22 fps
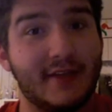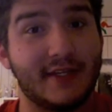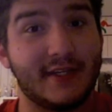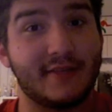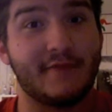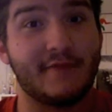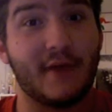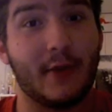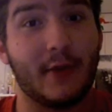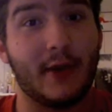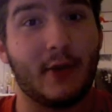it
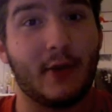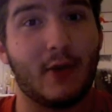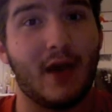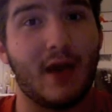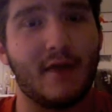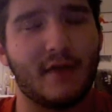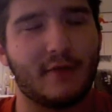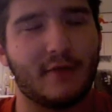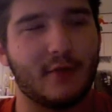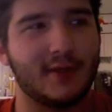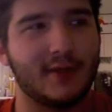is very
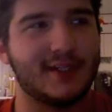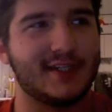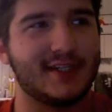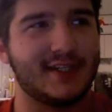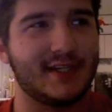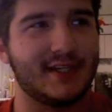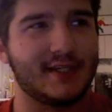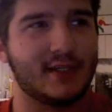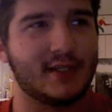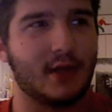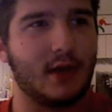graphic. For
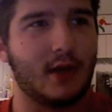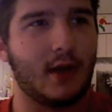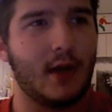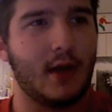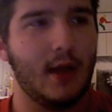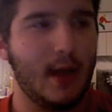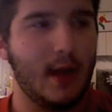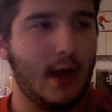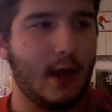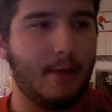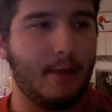instance, I
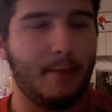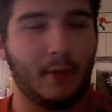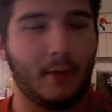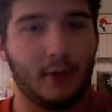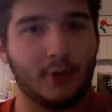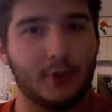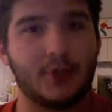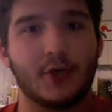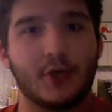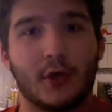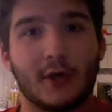saw a
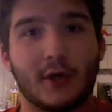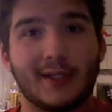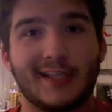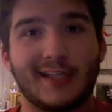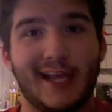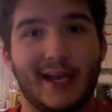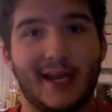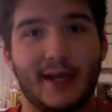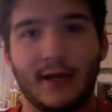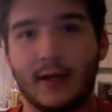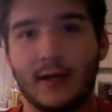bull shark
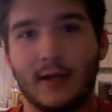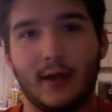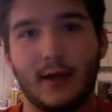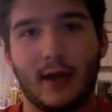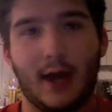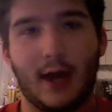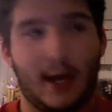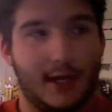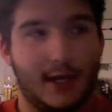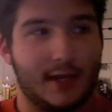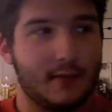take
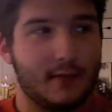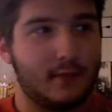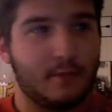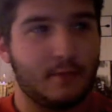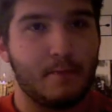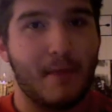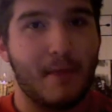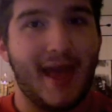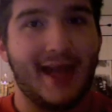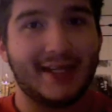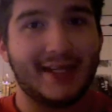a
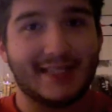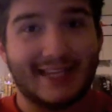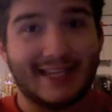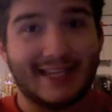man's